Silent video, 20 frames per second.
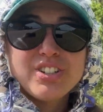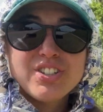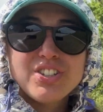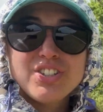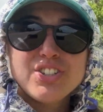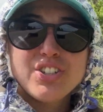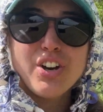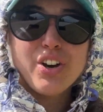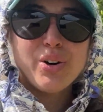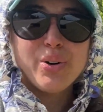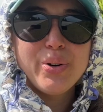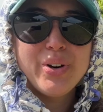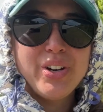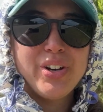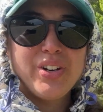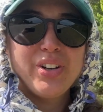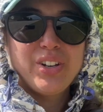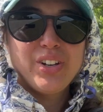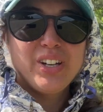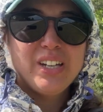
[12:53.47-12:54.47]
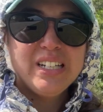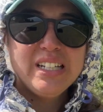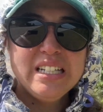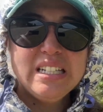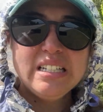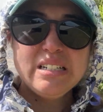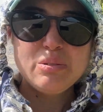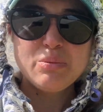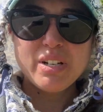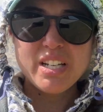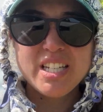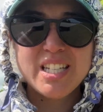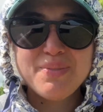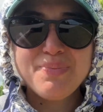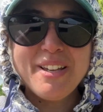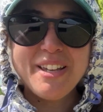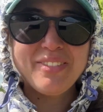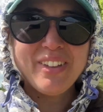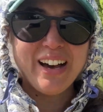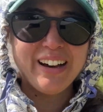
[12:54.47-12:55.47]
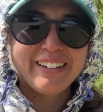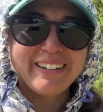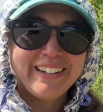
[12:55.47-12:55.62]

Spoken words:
so wish me luck,